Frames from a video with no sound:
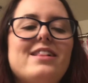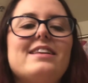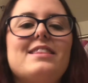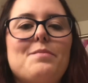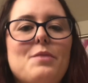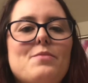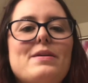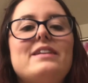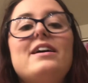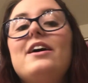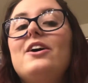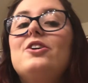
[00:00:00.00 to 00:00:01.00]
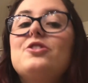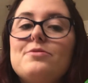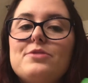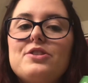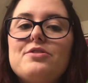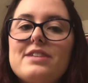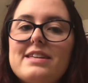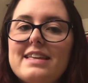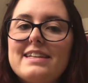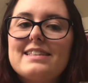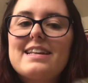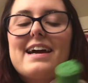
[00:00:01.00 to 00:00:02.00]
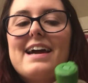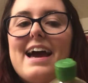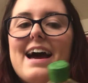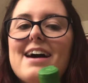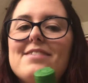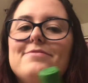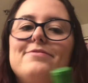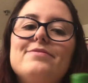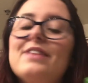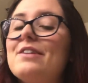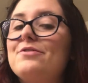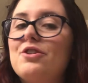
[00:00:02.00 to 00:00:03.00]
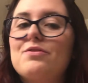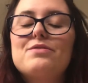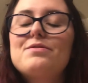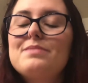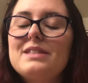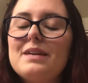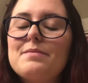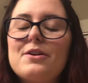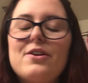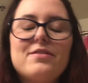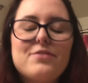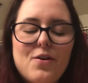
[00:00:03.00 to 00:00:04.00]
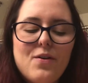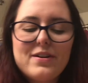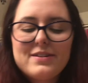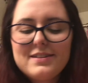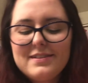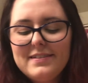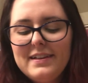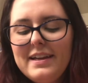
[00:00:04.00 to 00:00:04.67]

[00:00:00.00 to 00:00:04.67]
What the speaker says: at the moment. So I'm just using this that I have left over from summer, of course.